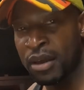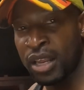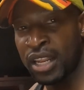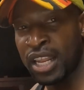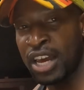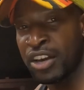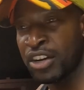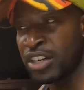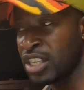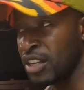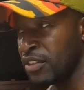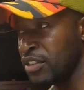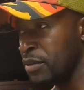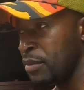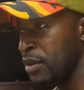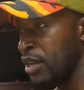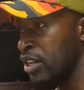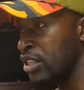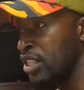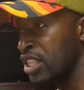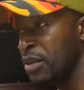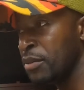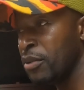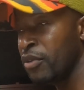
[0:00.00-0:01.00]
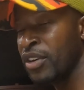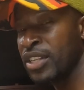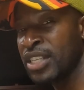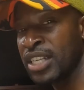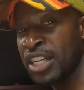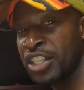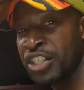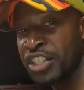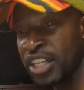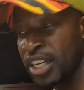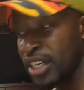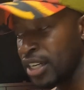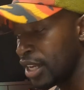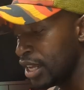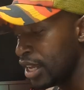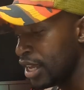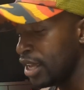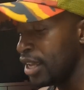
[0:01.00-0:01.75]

allow yourself to be on semen retention,